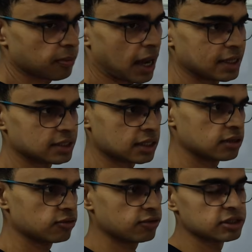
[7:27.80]
maths
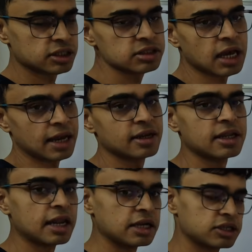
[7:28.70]
and physics and
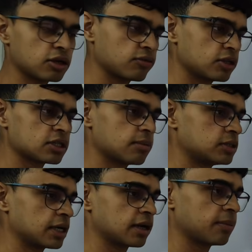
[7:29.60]
the nature of the
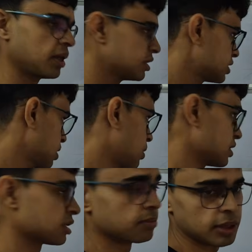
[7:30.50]
subject remains same
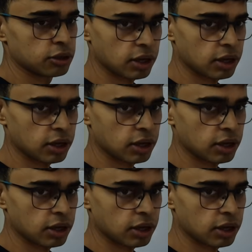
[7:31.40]
as compared to